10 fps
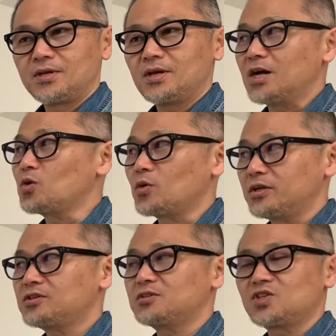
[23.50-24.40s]
According
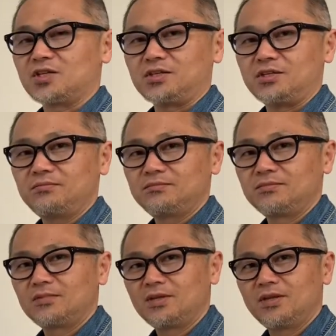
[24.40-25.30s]
to a study,
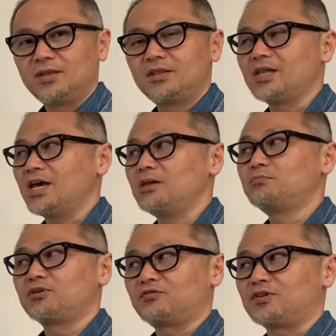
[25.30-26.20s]
they
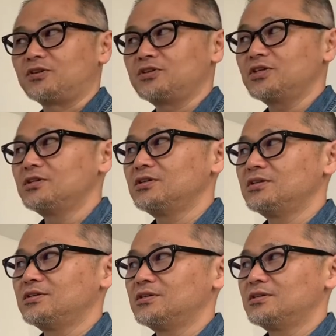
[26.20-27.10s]
preferred
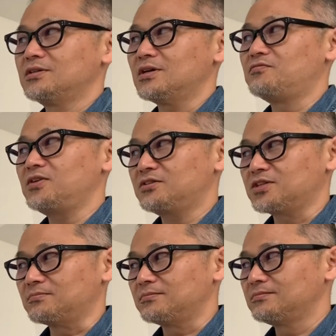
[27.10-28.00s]
a
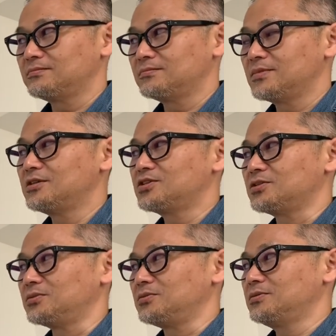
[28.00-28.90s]
victim
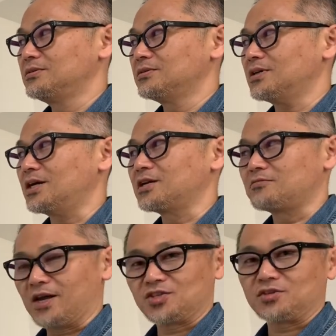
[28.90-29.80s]
to an
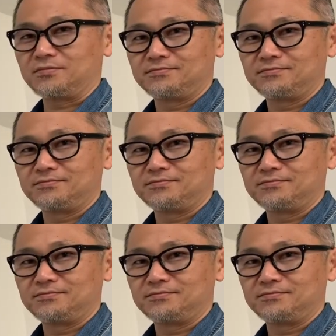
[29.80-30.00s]
aggressor.